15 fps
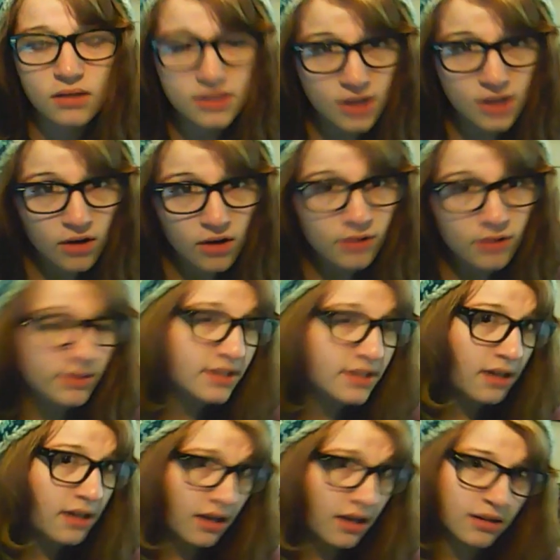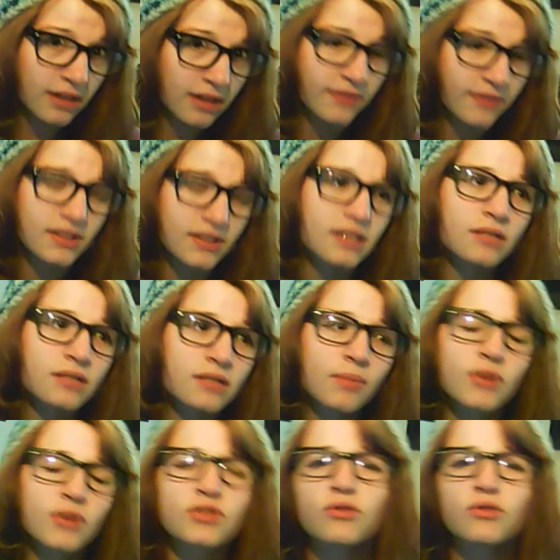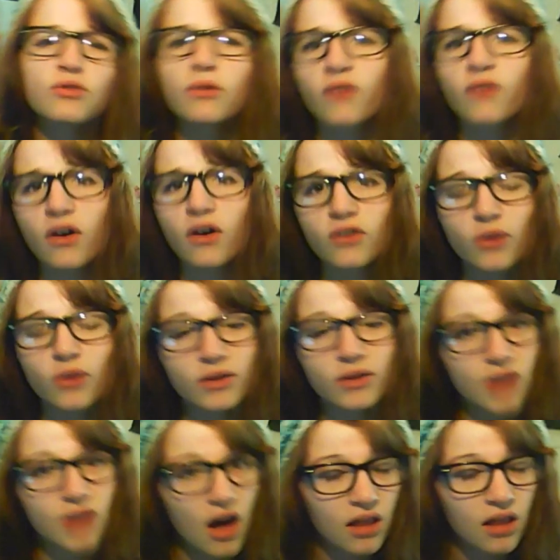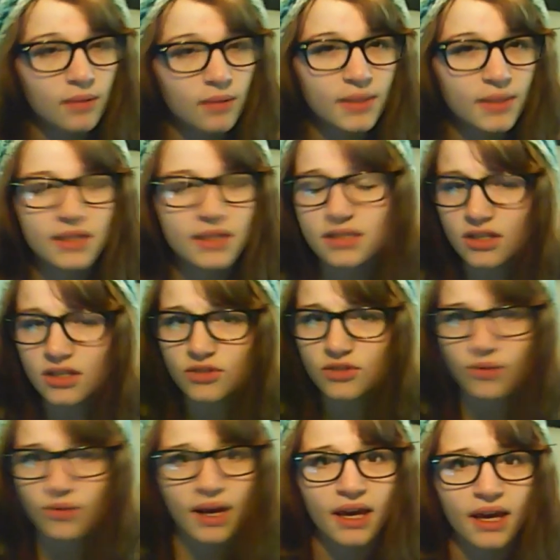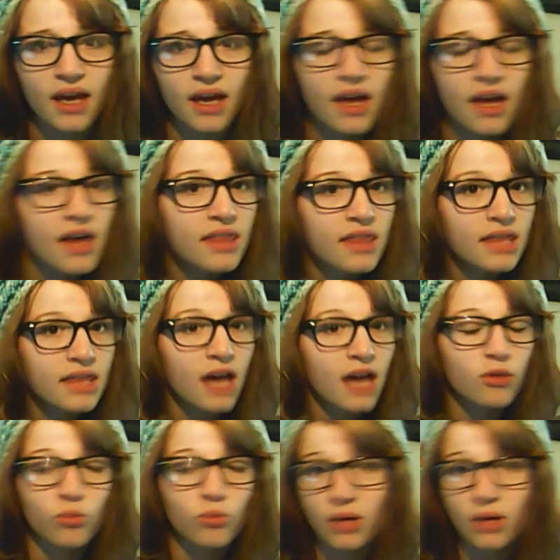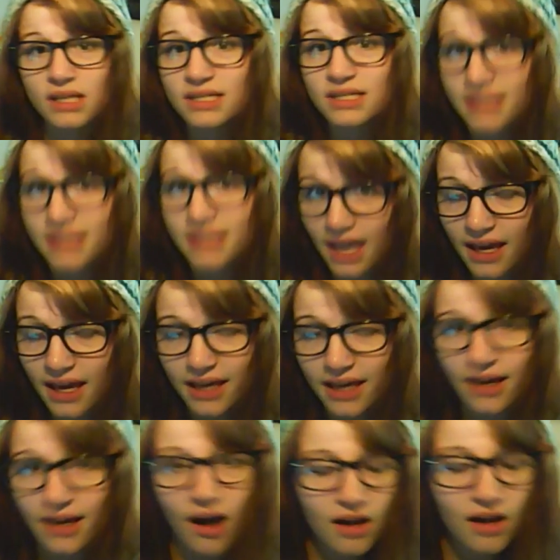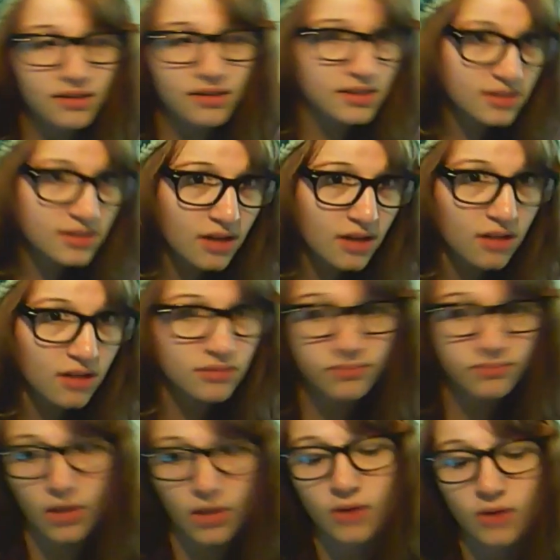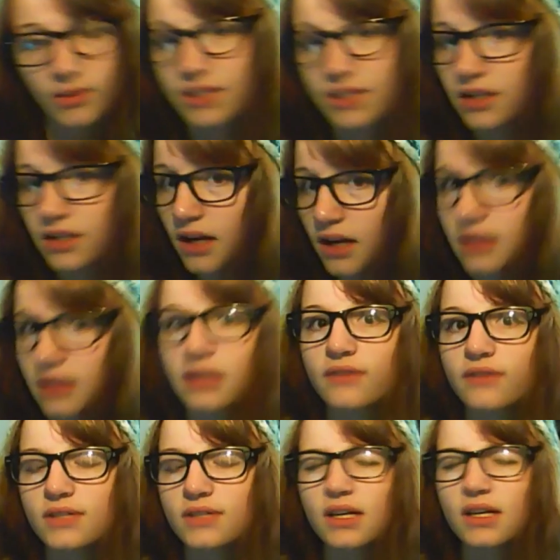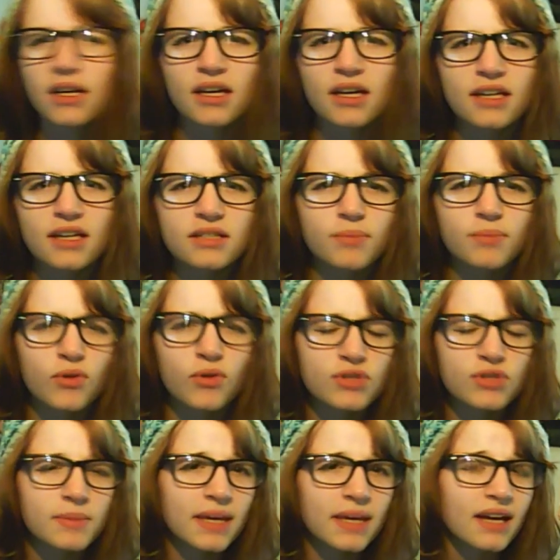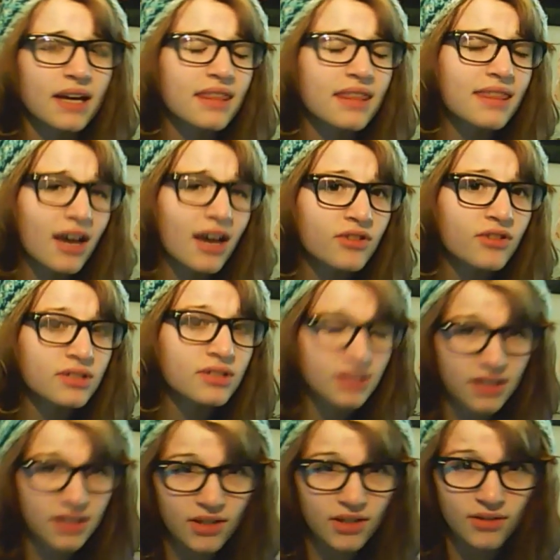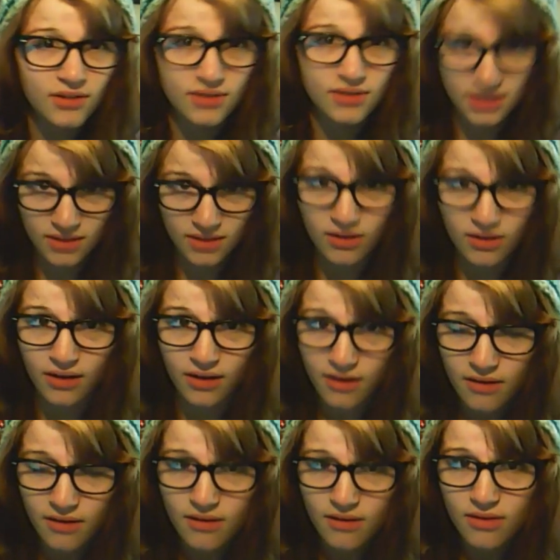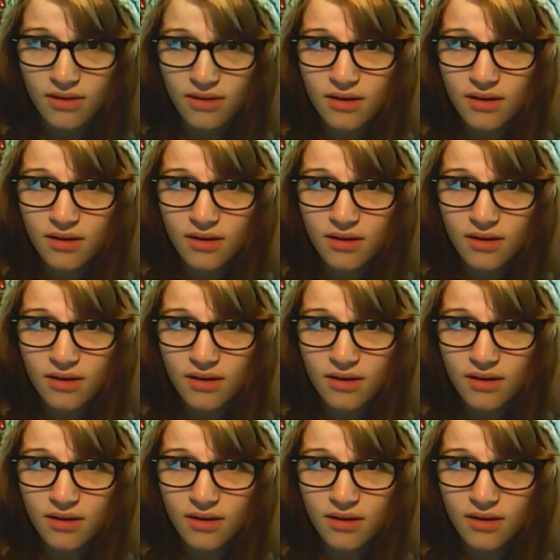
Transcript: The star on which God lives is supposed to revolve around Kolob in such a way that one day on the star on which God lives is supposed to be 1,000 years here on Earth.